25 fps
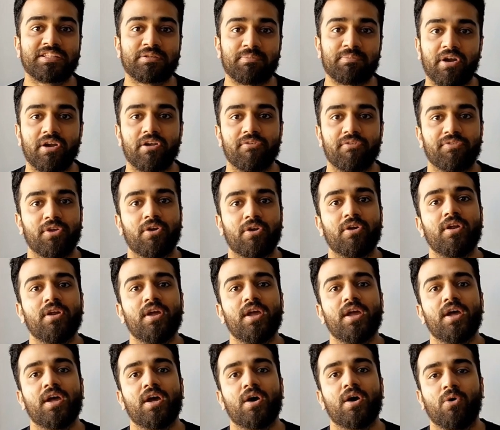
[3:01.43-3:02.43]
part of your
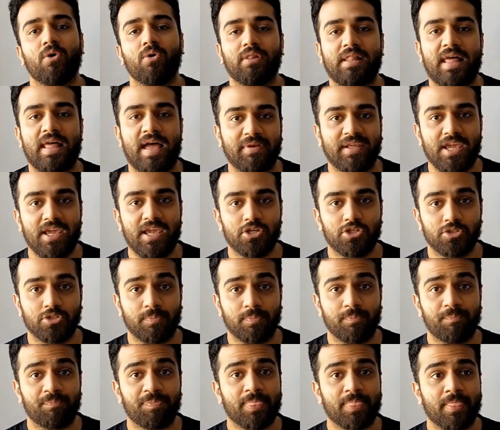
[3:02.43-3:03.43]
whole
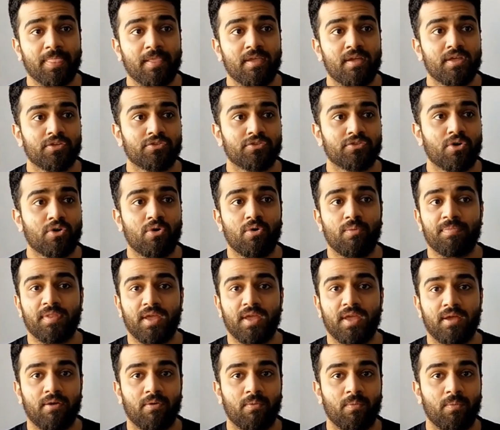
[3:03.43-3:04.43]
application. So
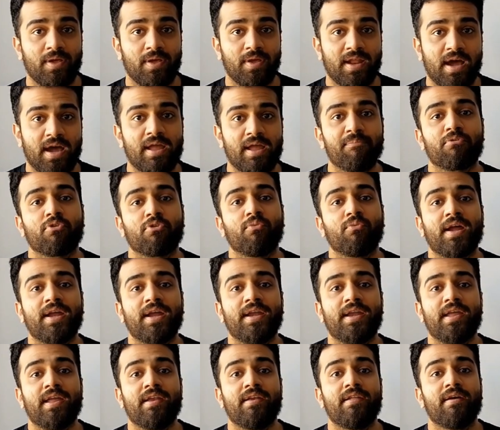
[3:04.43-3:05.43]
when I
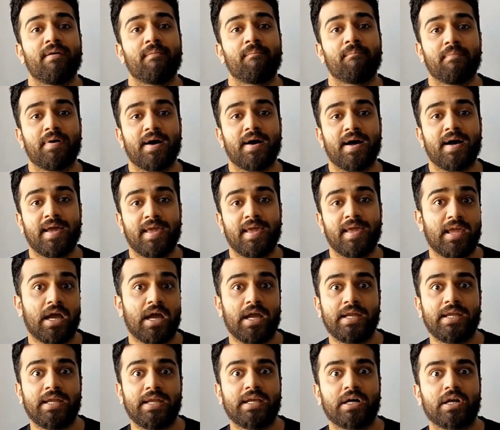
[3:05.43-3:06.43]
provided my
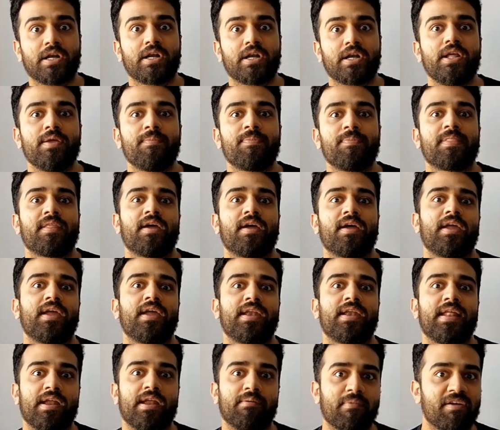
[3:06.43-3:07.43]
ID card, it
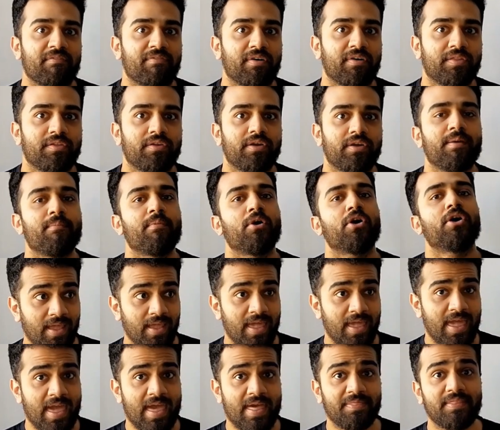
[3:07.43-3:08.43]
had my father's name on it,
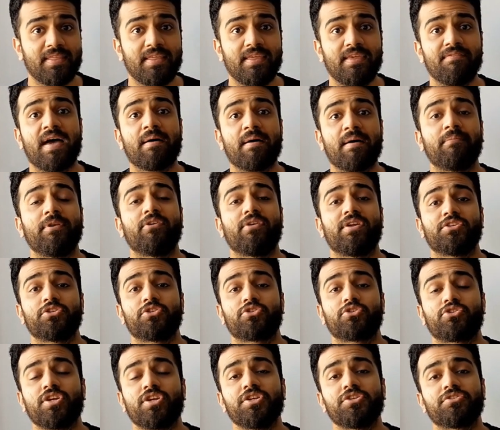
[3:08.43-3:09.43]
and the family
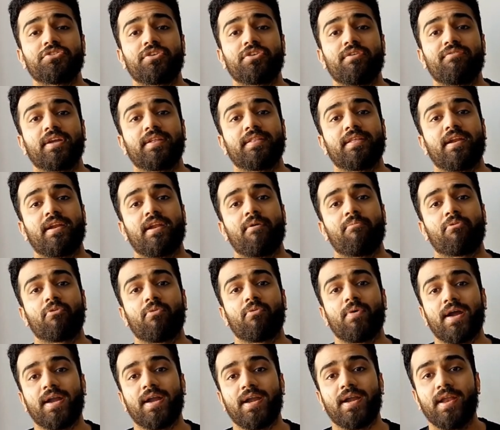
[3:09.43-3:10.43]
registration certificate that I
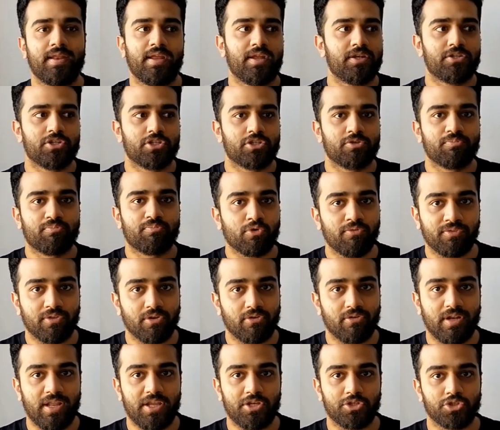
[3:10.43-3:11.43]
provided, it just proved
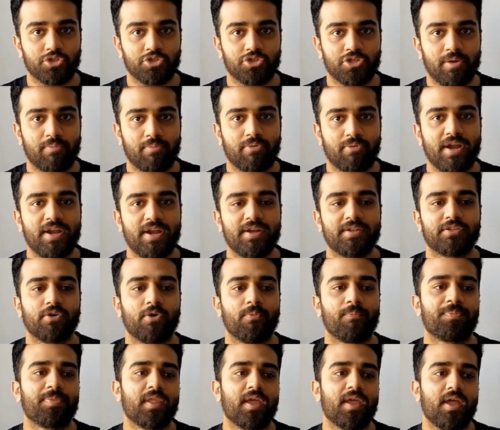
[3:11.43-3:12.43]
the relationship, right?
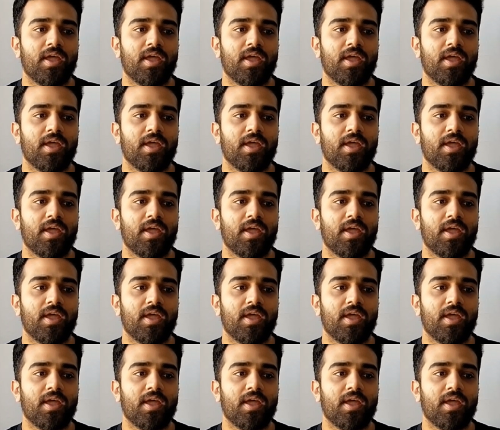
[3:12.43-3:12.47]
So